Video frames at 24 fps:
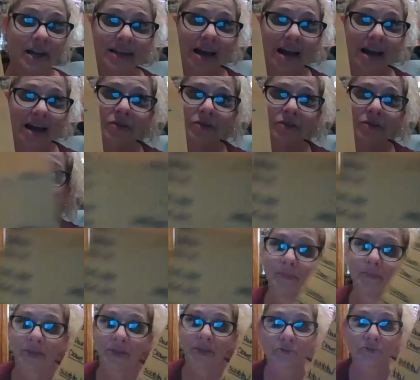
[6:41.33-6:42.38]
savvy, you can
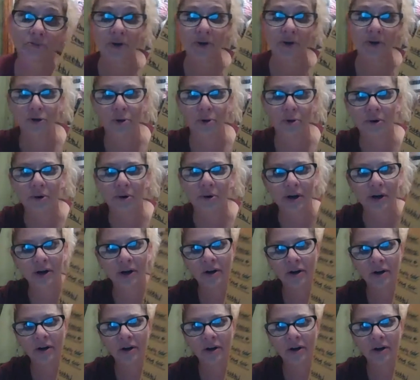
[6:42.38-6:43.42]
pop these right through your
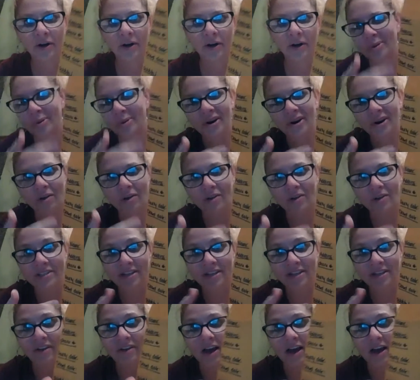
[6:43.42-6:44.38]
printer and print all this stuff